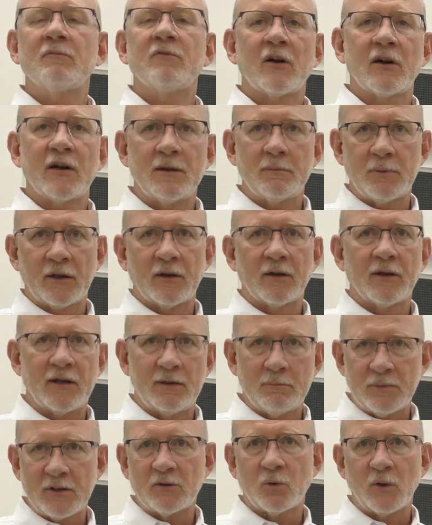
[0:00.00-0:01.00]
variability
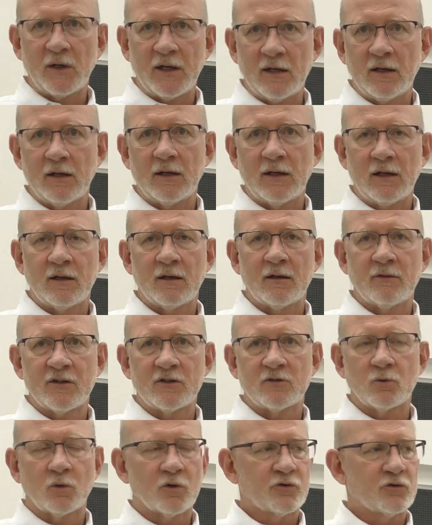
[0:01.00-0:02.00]
between
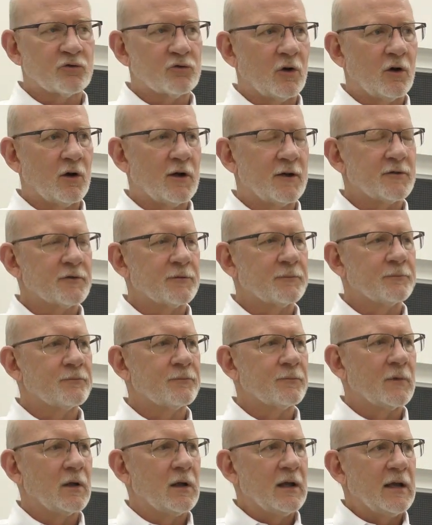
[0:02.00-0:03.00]
individual straws.
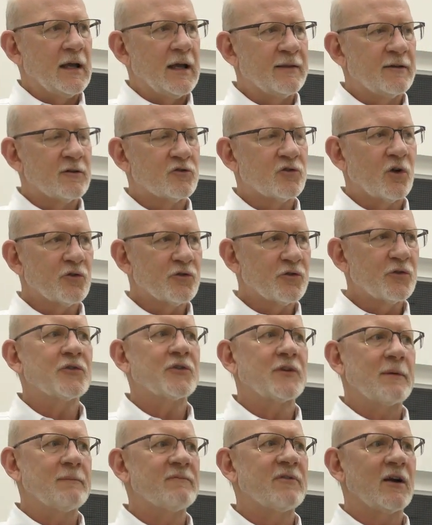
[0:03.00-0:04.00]
And there's also
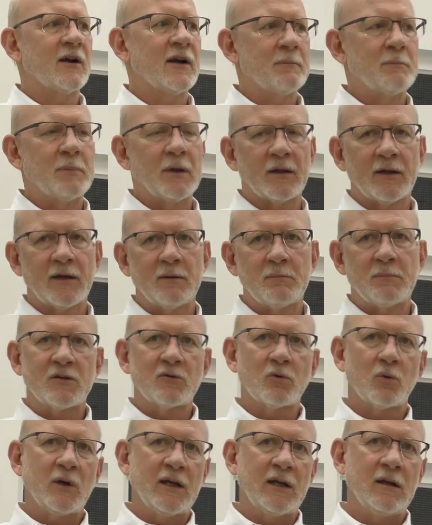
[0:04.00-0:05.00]
some variability
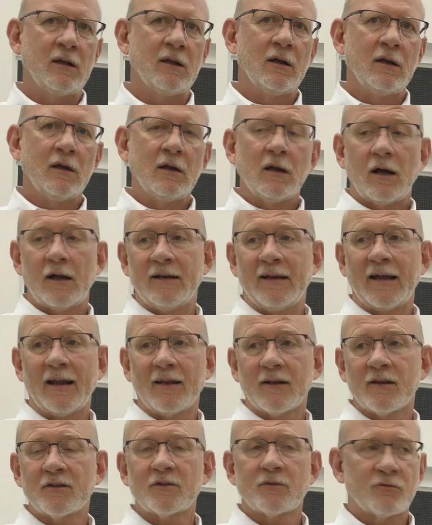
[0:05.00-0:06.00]
between
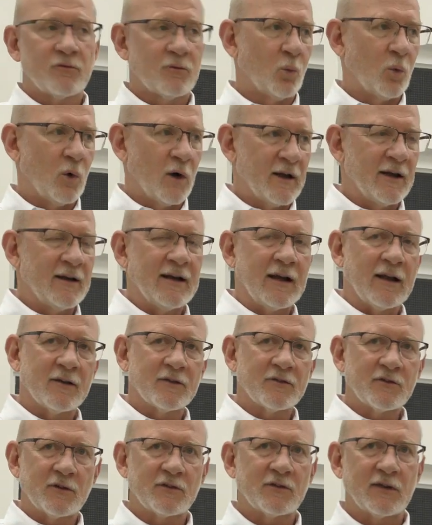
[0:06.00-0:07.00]
one
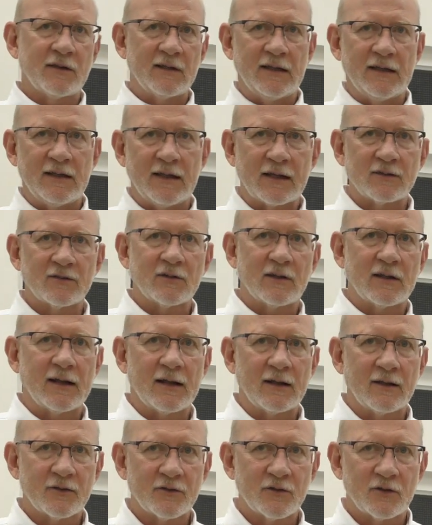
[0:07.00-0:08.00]
analysis and the next
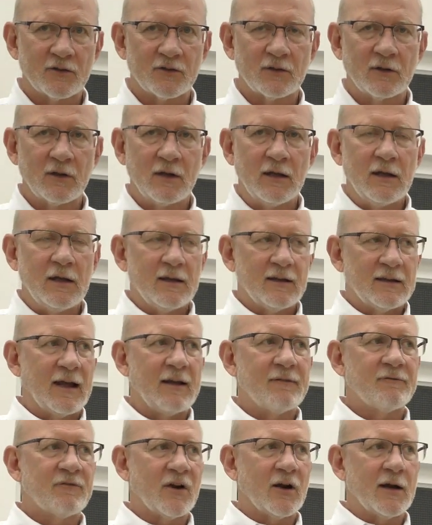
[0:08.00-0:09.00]
analysis.
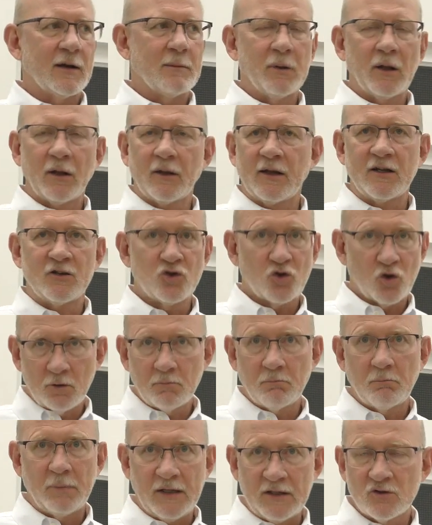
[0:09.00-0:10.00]
That variability
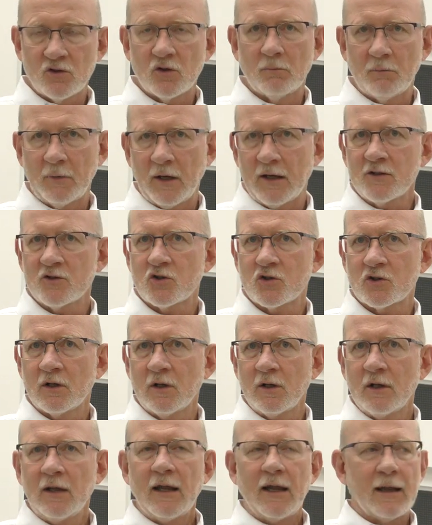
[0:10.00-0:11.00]
shouldn't be too much,
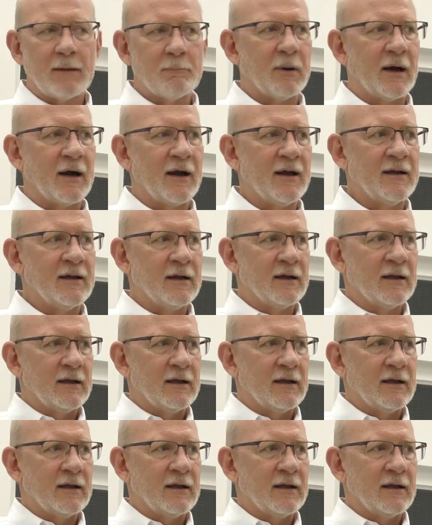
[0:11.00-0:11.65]
and by